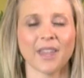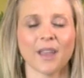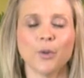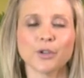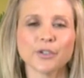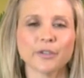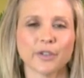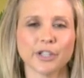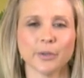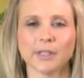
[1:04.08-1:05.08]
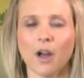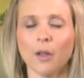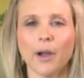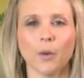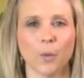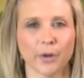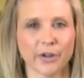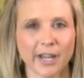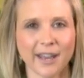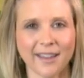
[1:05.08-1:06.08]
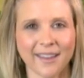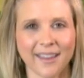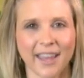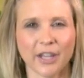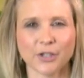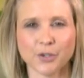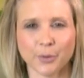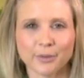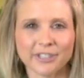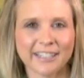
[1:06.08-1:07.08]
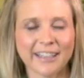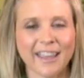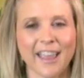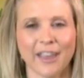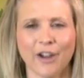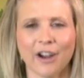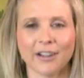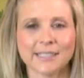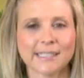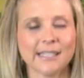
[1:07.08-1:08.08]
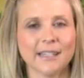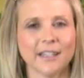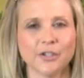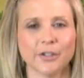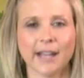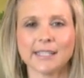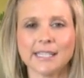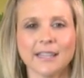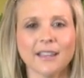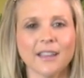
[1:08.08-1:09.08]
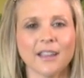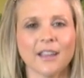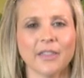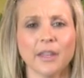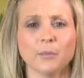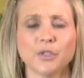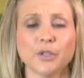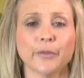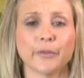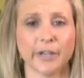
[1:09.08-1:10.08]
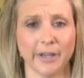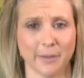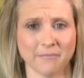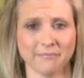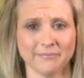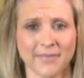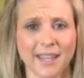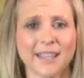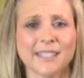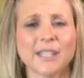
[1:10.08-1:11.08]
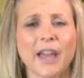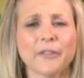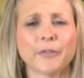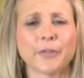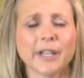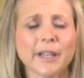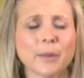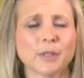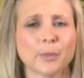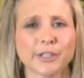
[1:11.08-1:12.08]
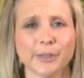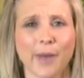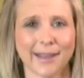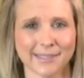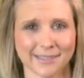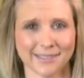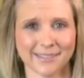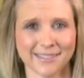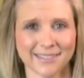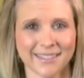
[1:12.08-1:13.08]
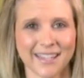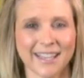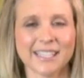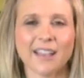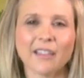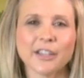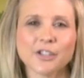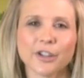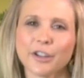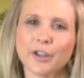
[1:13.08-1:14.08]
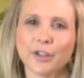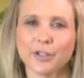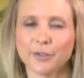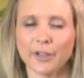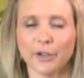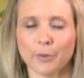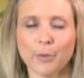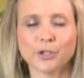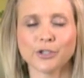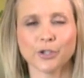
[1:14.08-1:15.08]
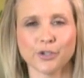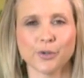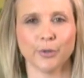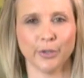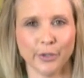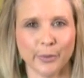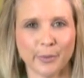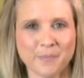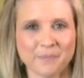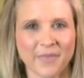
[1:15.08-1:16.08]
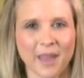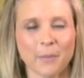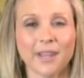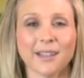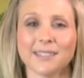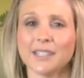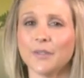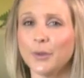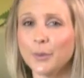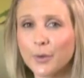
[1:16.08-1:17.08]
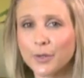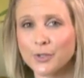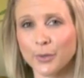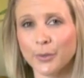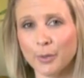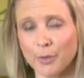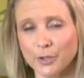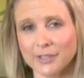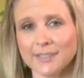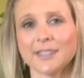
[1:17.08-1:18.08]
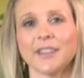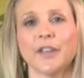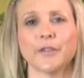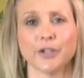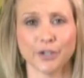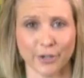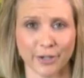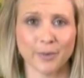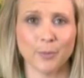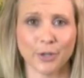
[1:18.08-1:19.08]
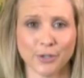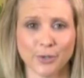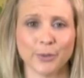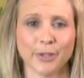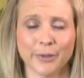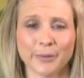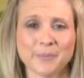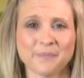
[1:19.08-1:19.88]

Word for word: Emotional virtue is all about ordering and controlling and harnessing and directing them to freedom, to have freedom to pursue excellence, to not let your, your emotions control you. Because if you don't control your emotions, they for sure will control you.